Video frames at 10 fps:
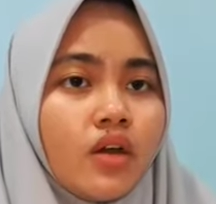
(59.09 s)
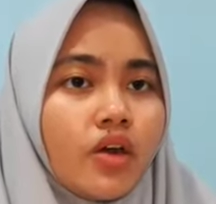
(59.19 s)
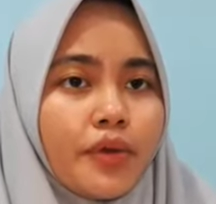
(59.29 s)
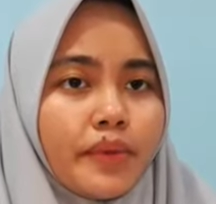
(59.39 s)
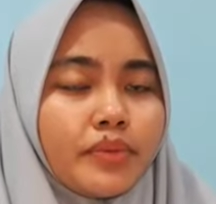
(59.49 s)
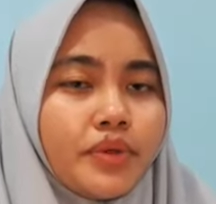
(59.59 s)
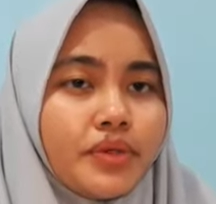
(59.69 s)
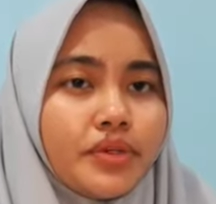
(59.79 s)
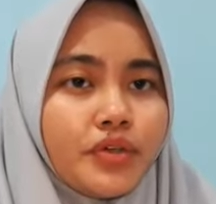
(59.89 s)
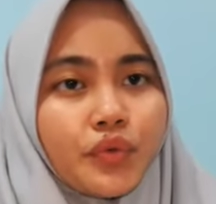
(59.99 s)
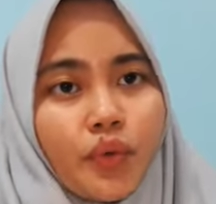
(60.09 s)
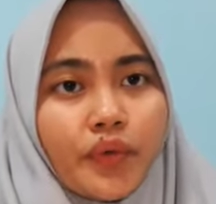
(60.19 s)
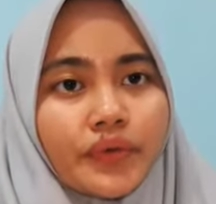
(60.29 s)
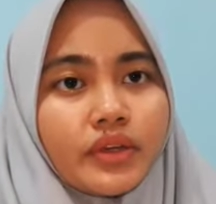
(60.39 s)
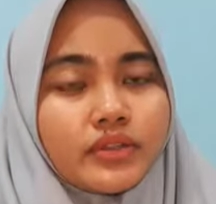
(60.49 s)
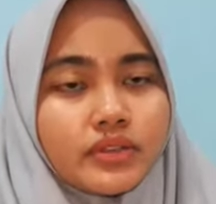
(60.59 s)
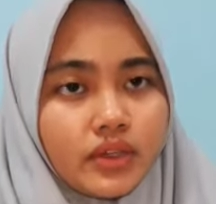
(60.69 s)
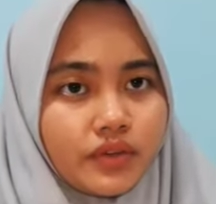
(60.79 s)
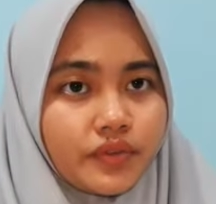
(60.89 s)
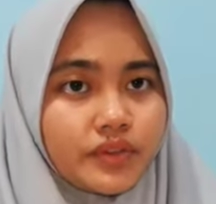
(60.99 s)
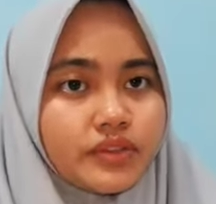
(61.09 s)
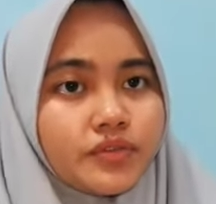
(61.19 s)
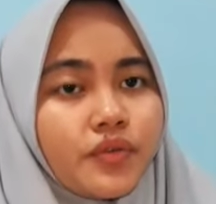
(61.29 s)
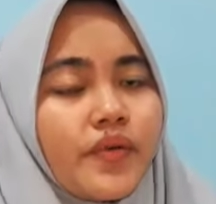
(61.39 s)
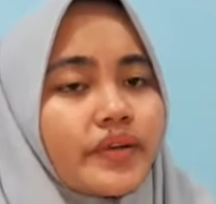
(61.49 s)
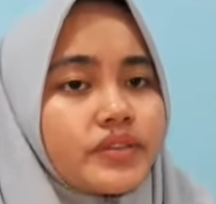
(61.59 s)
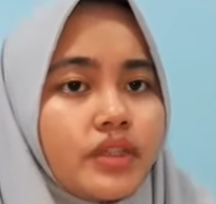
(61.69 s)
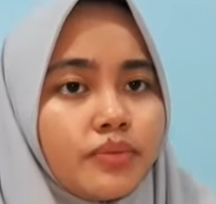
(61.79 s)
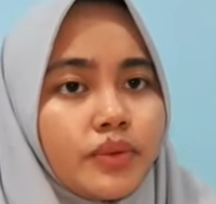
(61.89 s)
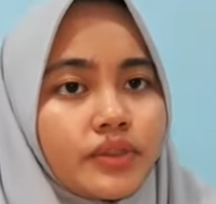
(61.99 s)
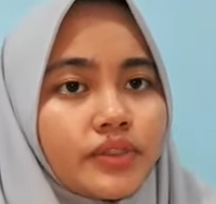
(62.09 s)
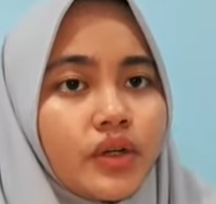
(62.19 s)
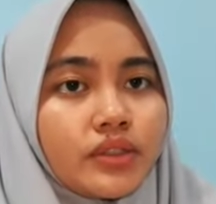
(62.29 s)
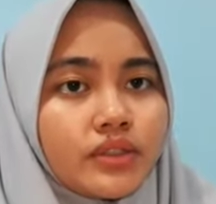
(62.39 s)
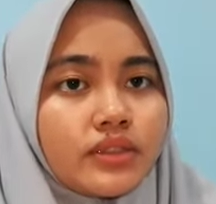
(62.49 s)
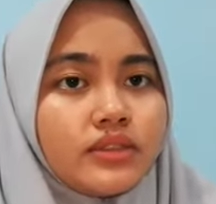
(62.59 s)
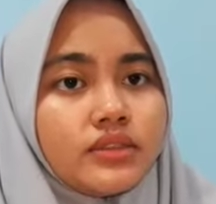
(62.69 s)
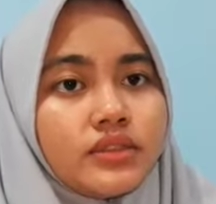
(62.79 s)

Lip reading: Or maybe you work in service, for example in hotel.